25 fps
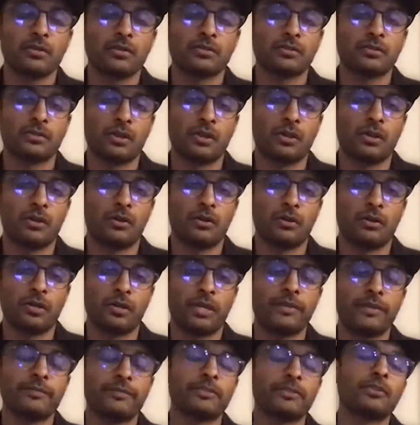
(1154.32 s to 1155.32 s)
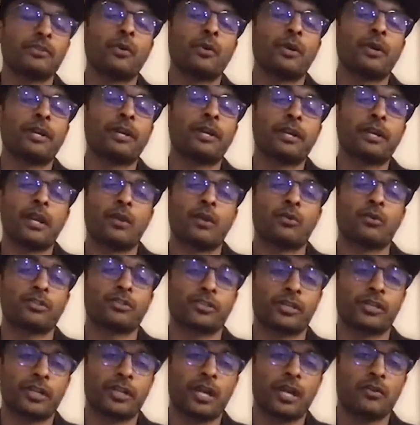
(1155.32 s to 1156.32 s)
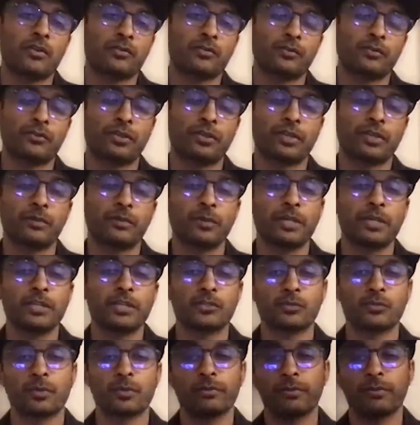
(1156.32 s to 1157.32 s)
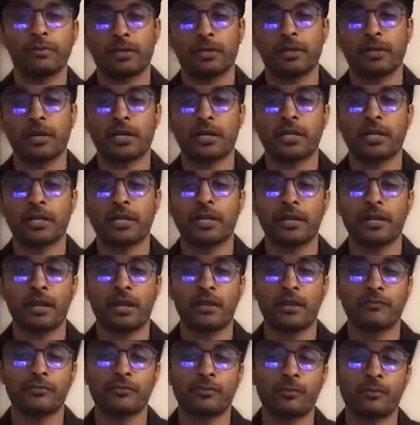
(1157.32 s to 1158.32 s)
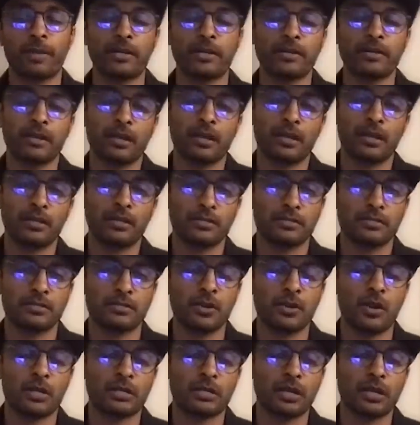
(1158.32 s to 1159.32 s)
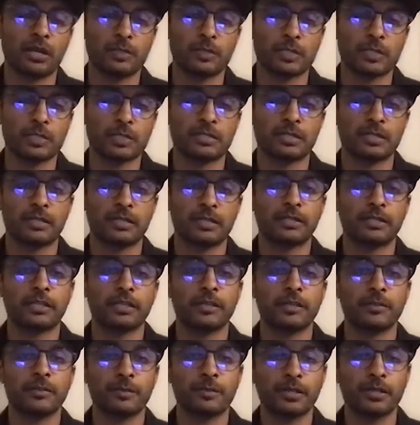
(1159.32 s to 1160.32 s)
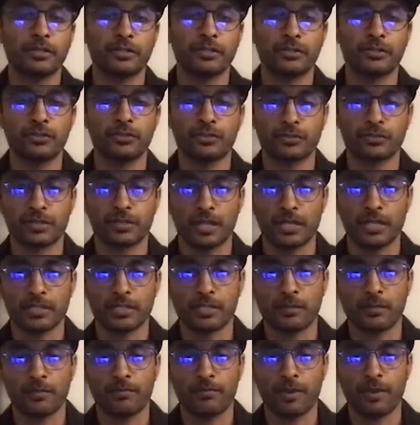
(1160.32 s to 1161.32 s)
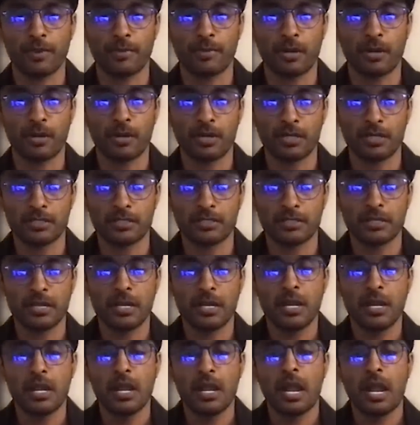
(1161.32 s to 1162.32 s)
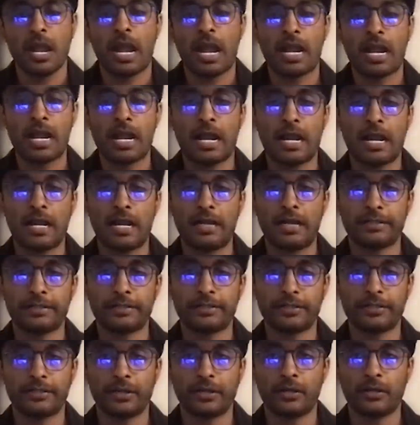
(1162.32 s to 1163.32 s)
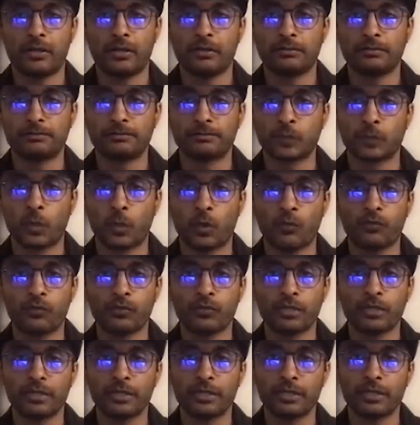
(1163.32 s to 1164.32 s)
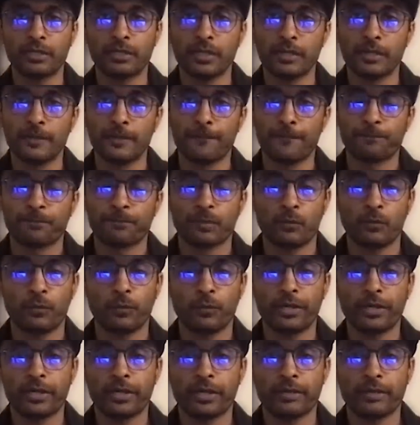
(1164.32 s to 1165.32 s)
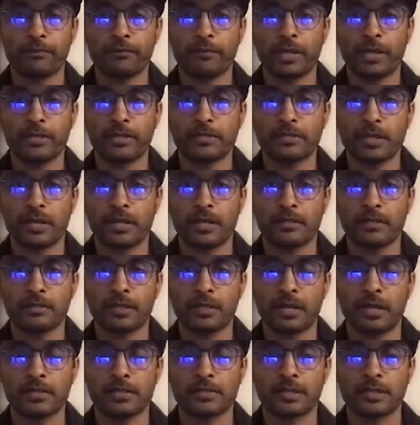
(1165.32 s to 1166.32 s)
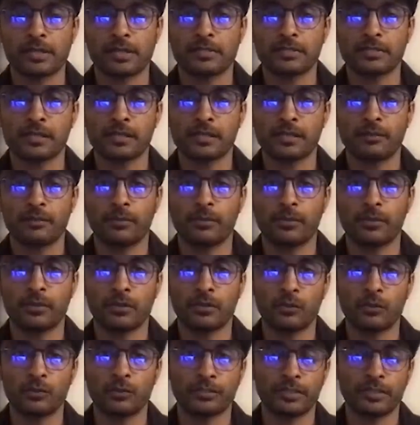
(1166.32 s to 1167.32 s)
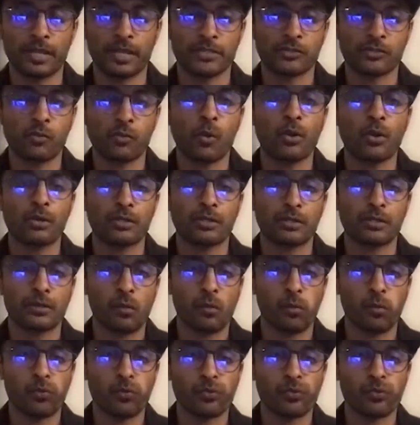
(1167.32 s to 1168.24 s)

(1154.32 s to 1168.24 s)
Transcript: So even though India was shut down for three weeks, we were lucky enough to maintain stock levels and keep continuing to sell some of our products. And you know, hopefully, we can maintain our sales number over the next quarter.